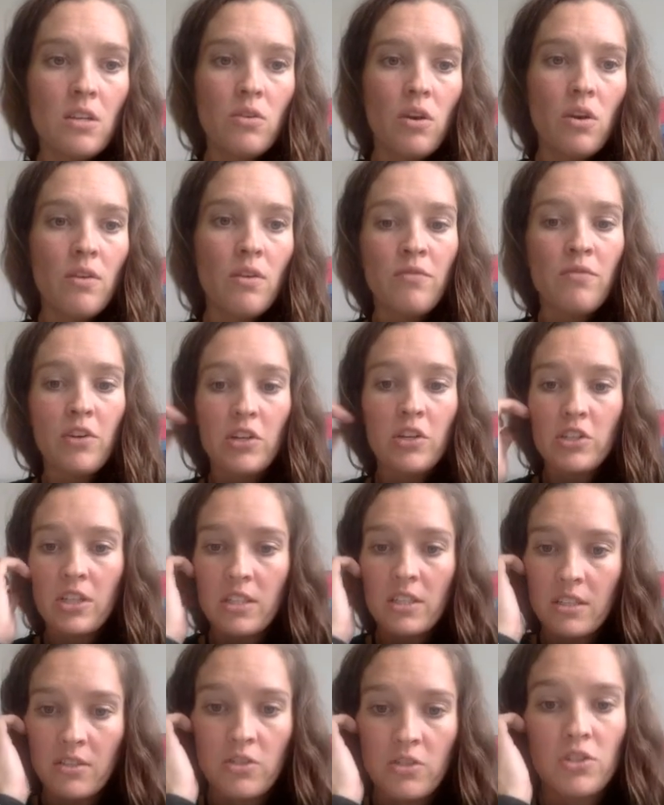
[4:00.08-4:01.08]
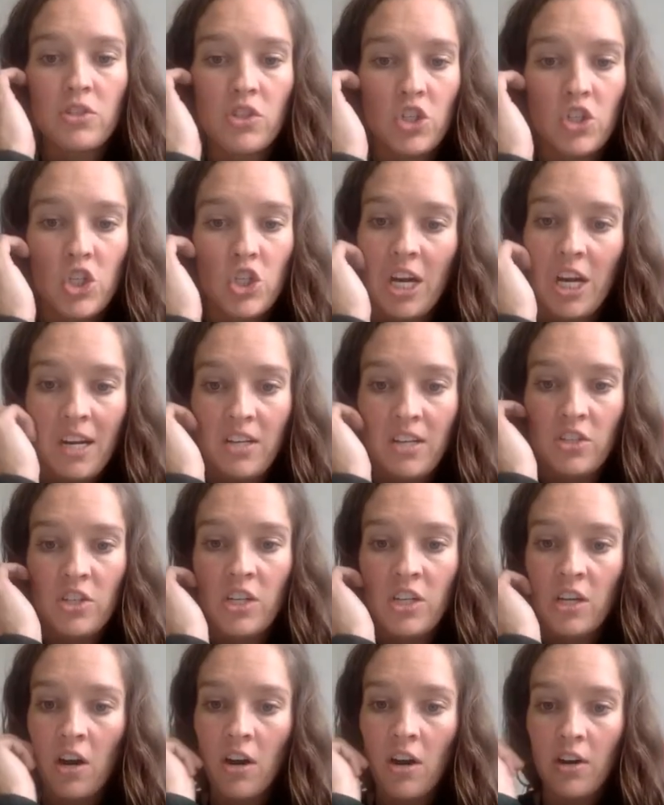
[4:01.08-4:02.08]
conversions are just
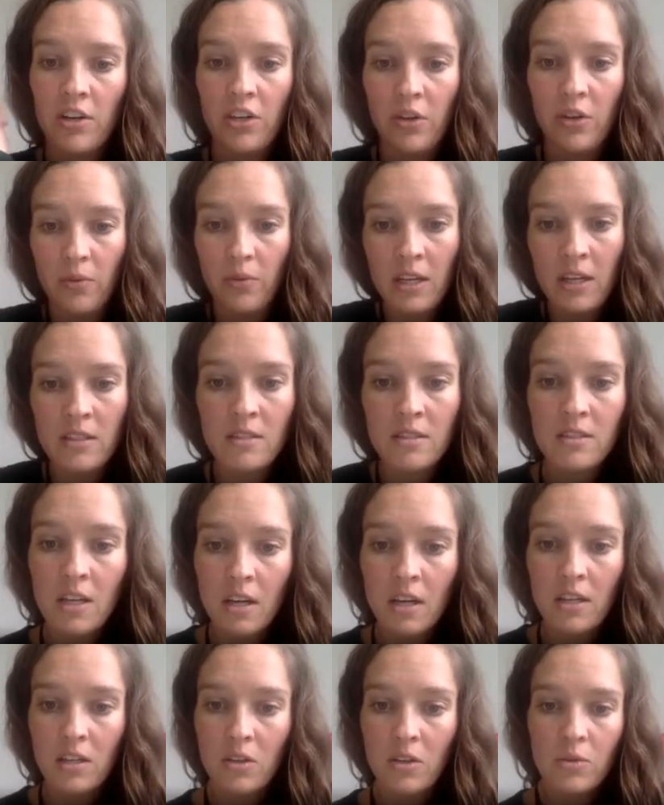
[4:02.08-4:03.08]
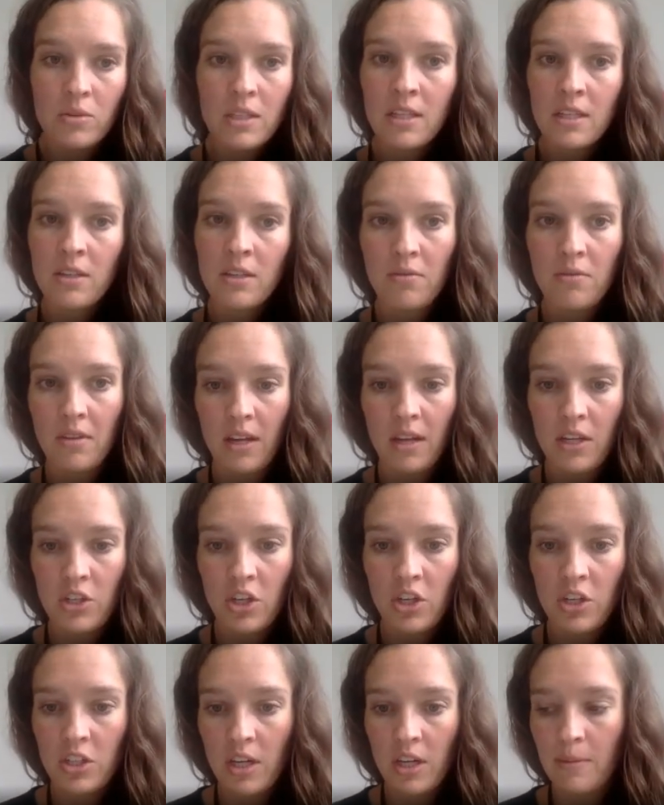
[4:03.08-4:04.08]
changing our units using the
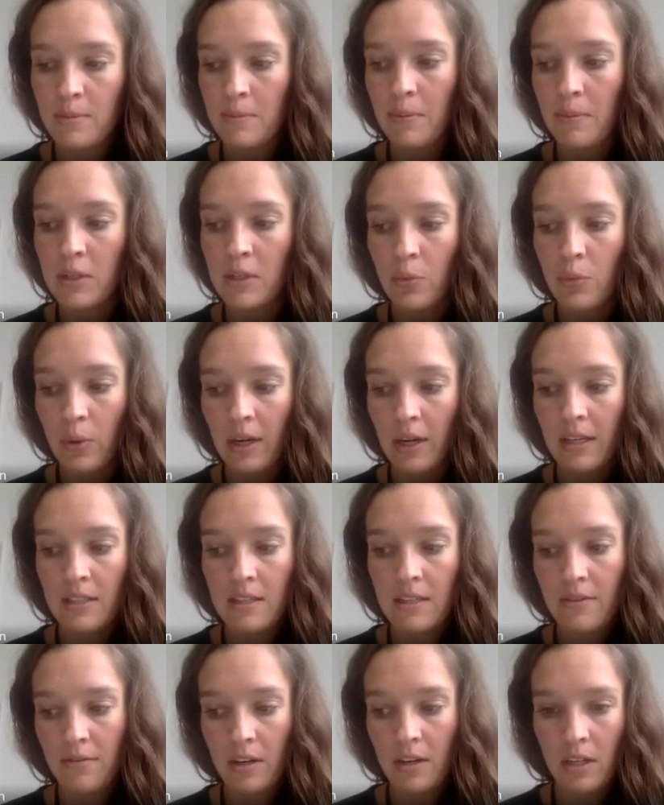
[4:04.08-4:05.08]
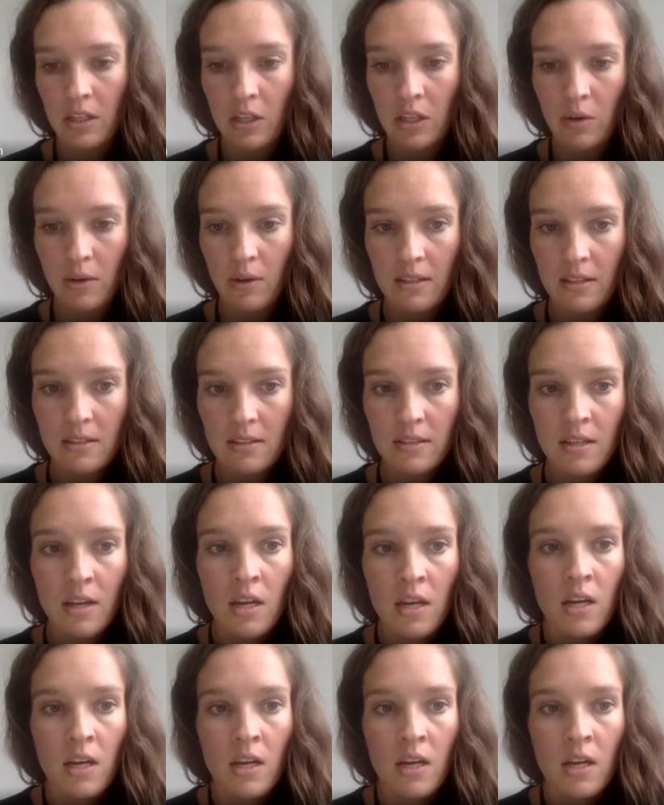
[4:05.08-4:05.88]
relationship between different units.